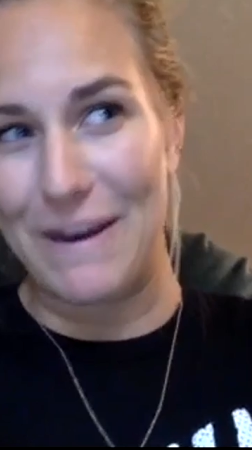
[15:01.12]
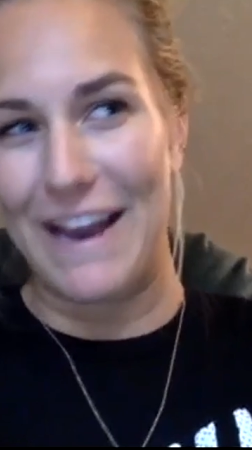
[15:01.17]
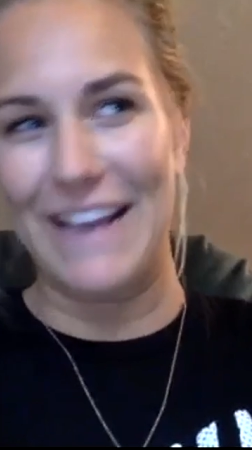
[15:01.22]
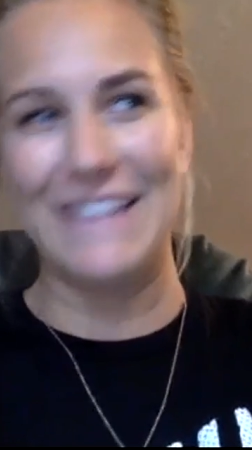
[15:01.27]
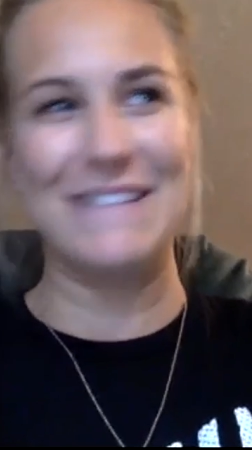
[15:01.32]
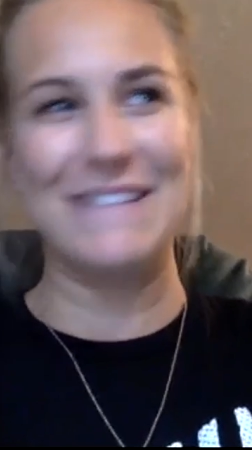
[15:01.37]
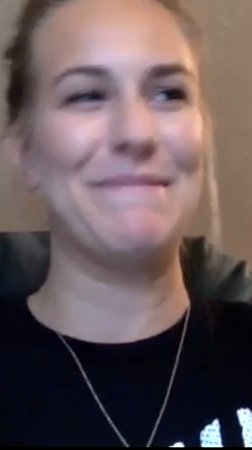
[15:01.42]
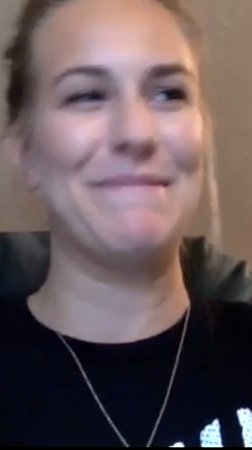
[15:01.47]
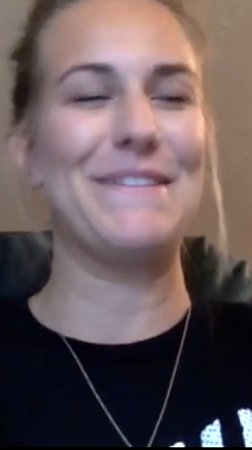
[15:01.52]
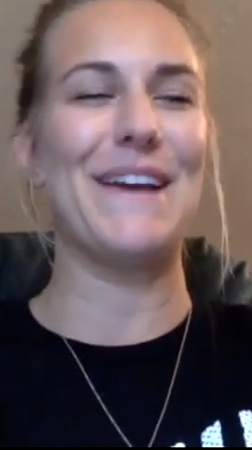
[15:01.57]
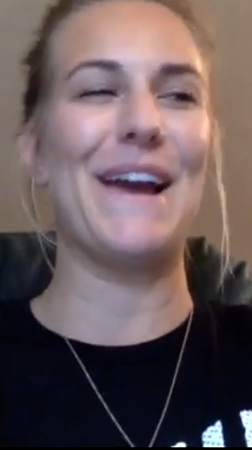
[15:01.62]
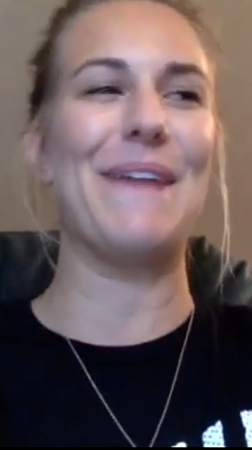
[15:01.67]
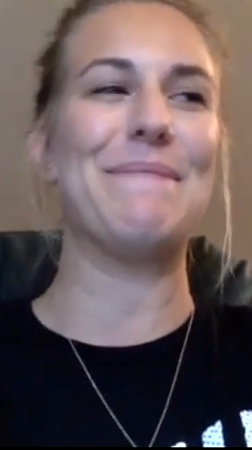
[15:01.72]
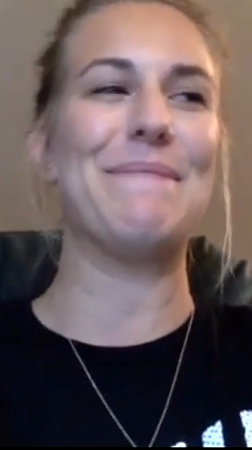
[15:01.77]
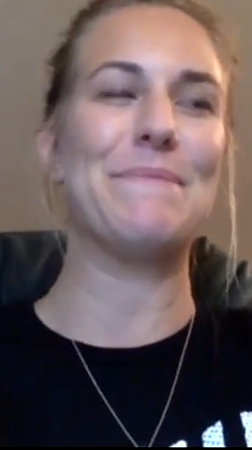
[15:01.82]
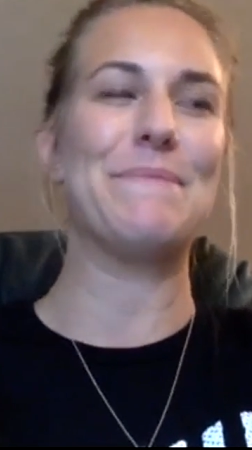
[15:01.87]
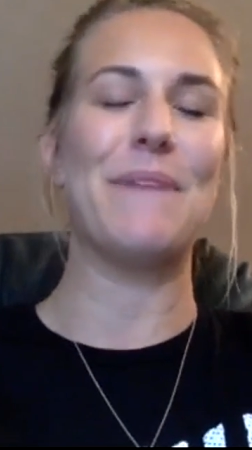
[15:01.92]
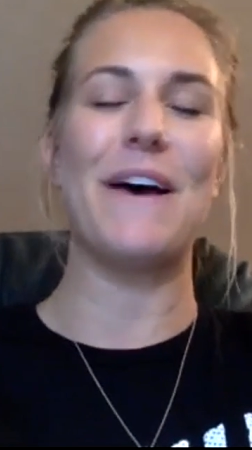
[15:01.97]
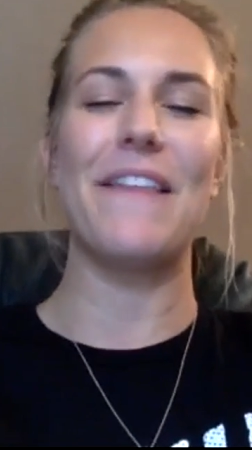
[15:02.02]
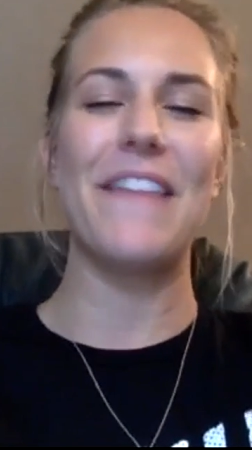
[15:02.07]

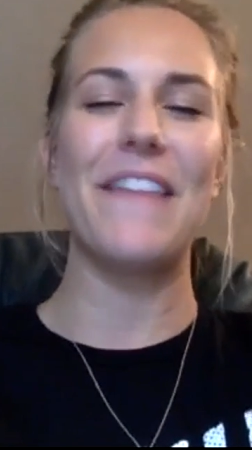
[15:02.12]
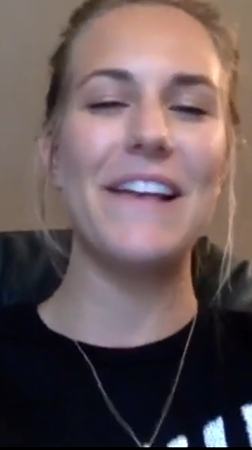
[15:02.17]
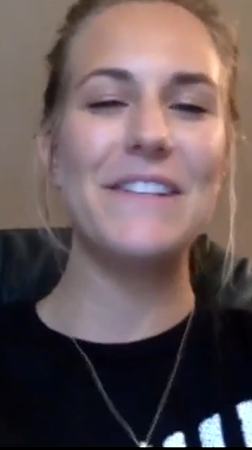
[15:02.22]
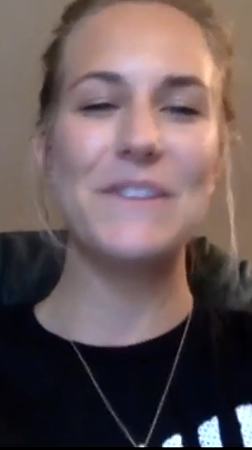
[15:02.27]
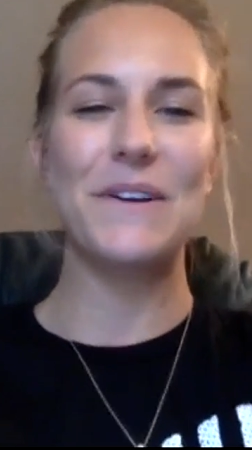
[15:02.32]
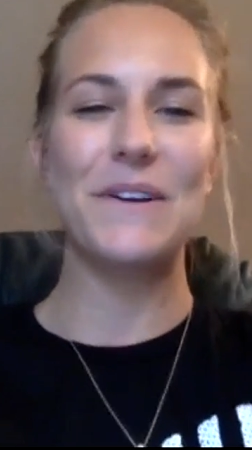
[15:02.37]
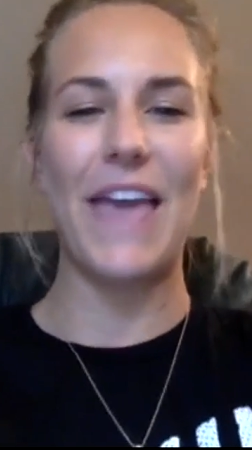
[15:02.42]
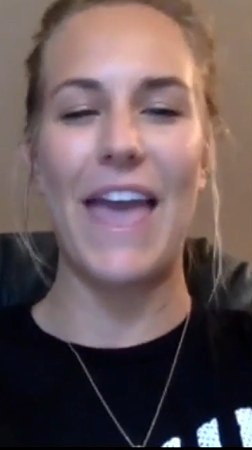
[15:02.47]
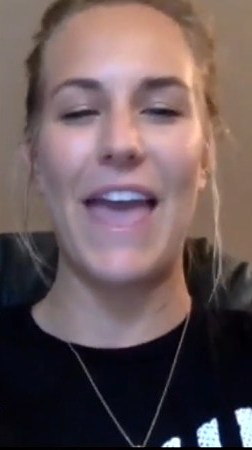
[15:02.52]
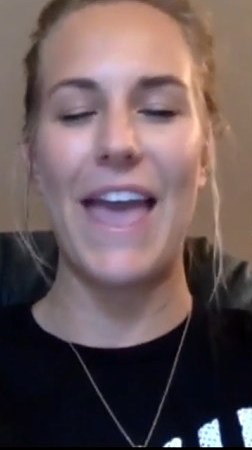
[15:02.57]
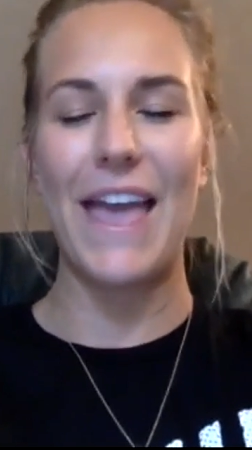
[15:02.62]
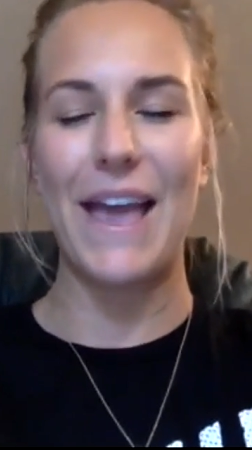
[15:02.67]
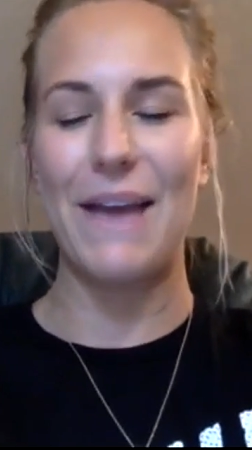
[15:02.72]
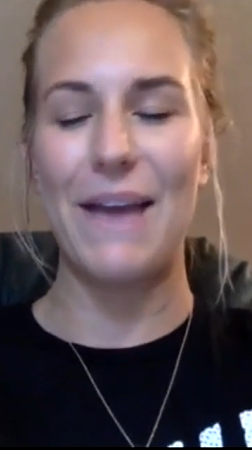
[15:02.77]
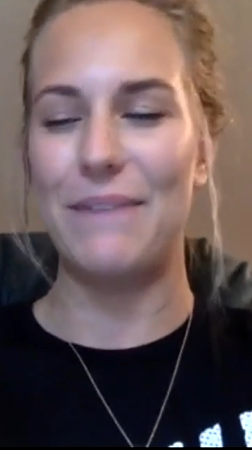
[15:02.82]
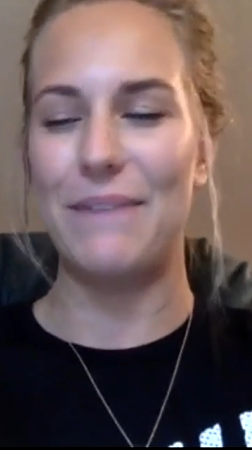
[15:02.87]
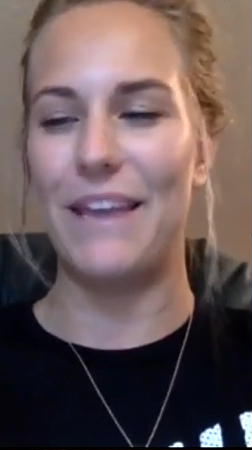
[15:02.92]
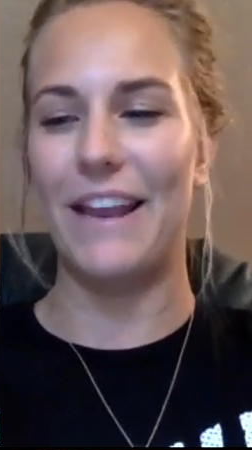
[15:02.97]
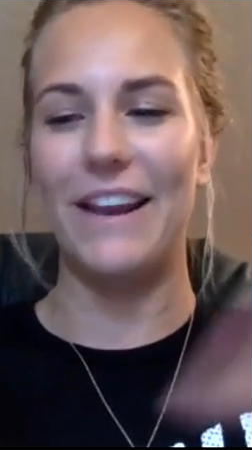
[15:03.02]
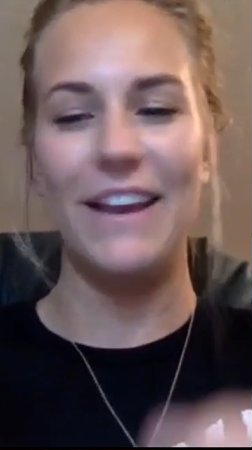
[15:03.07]
sometimes, but that's okay. I
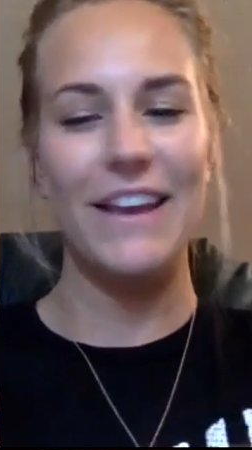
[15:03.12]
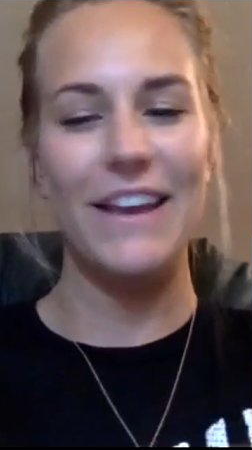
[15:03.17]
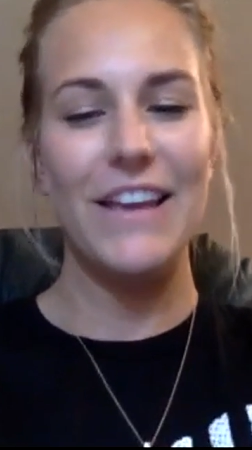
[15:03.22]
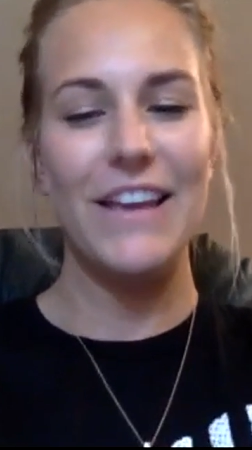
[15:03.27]
mean,